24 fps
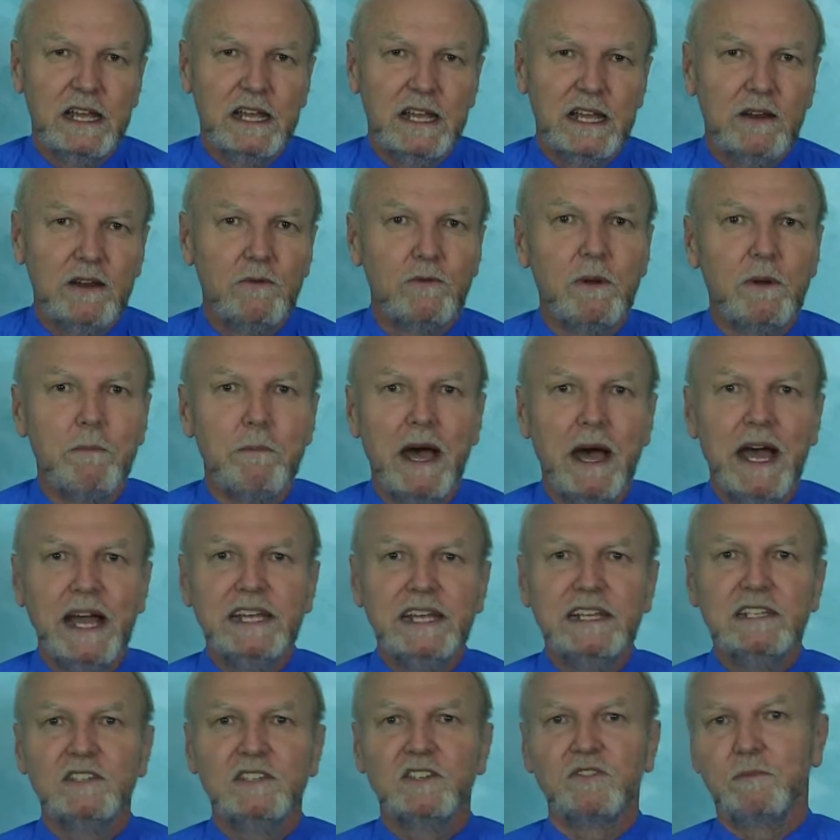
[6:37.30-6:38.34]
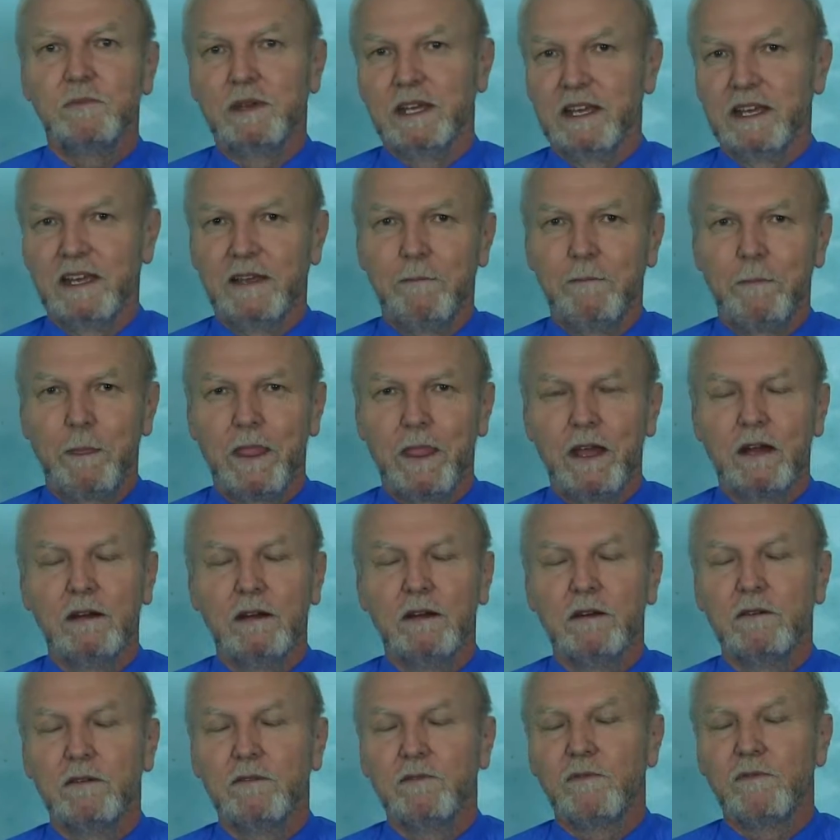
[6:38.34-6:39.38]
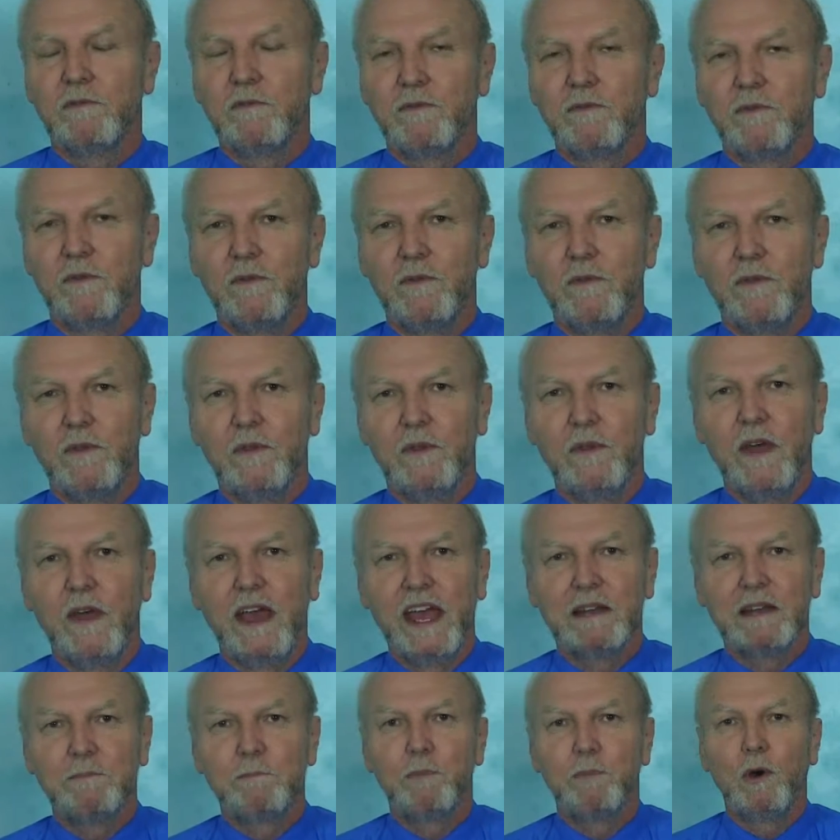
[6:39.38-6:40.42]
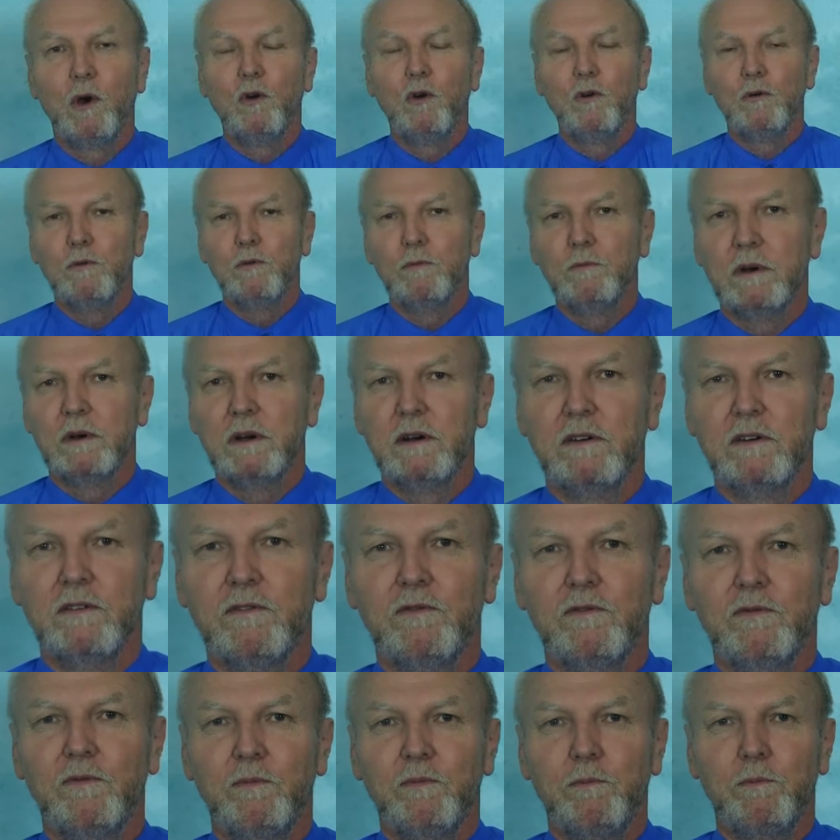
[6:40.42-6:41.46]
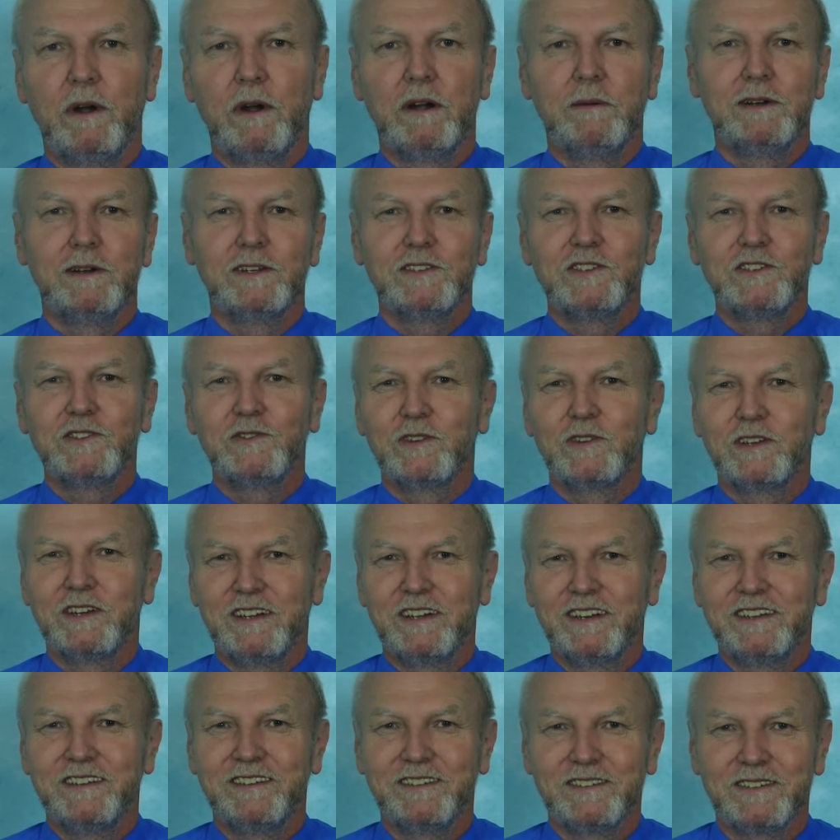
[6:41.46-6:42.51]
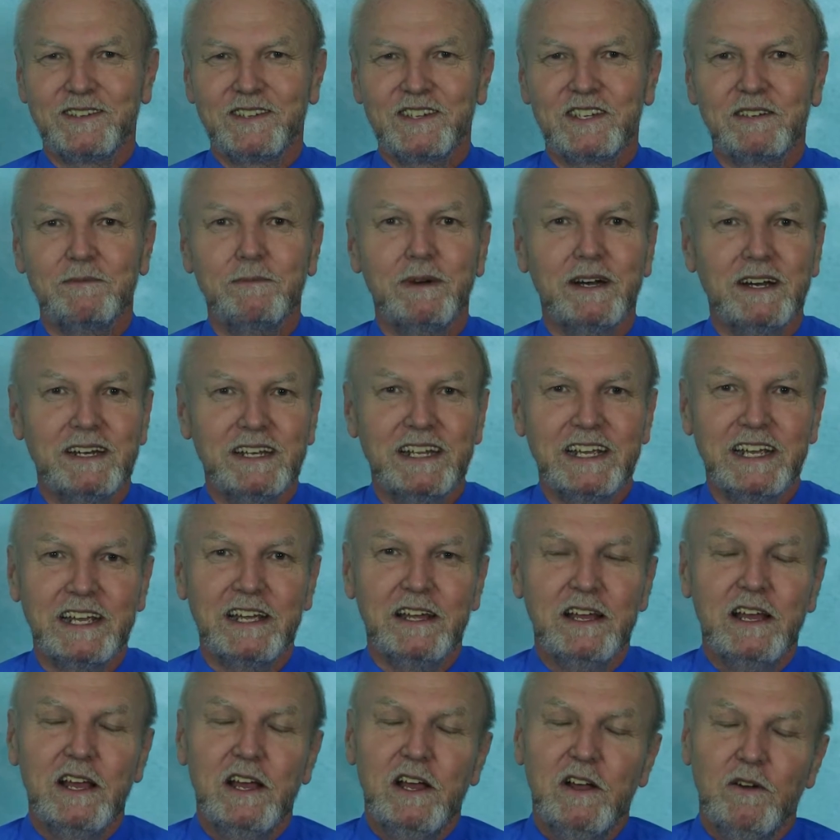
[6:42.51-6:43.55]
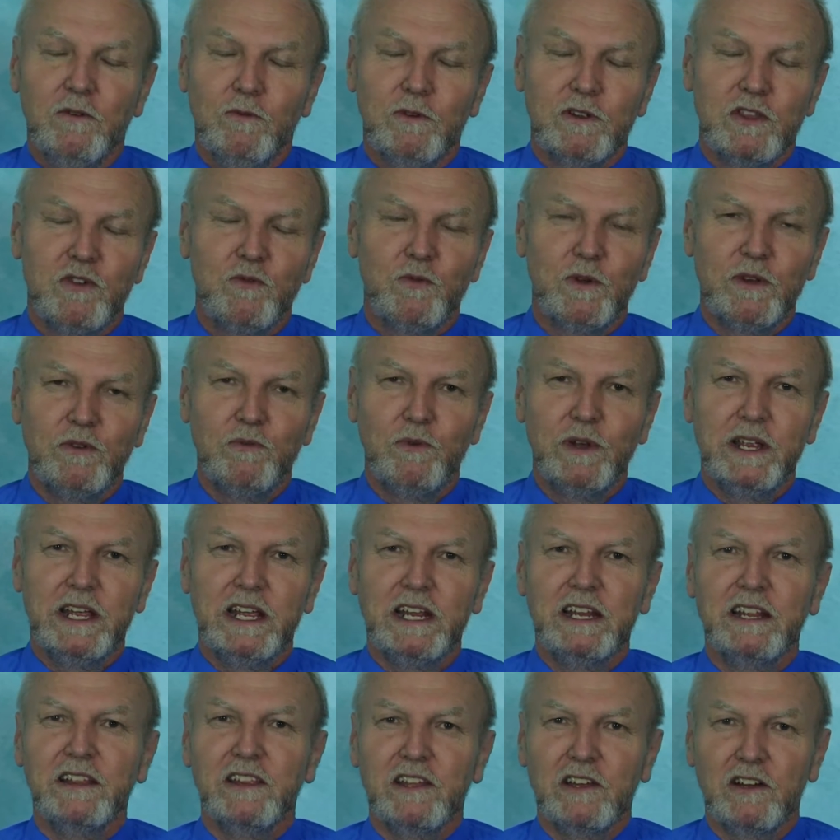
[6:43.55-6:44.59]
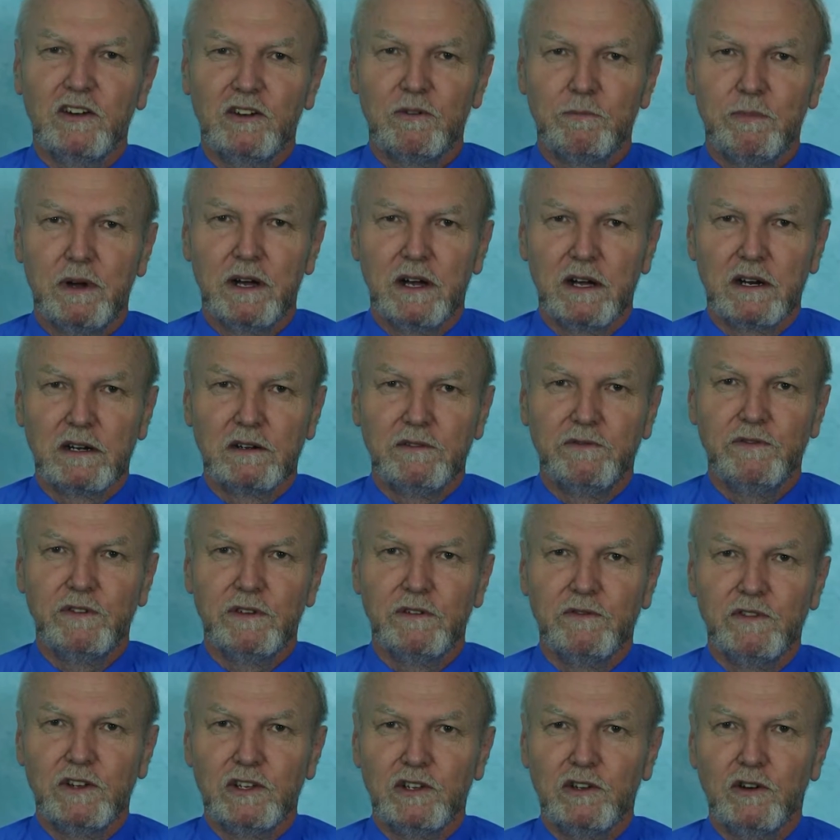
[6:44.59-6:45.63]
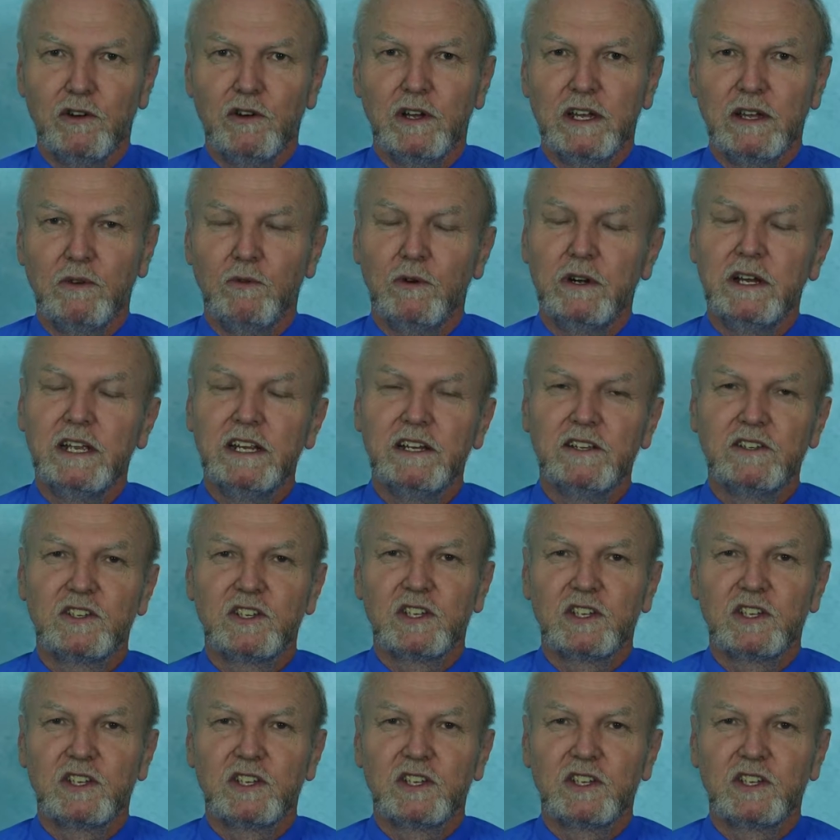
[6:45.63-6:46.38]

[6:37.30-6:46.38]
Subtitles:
it reminds me of that poem of Paramhansa Yogananda's Samadhi, which we read in the autobiography of a yogi, where he,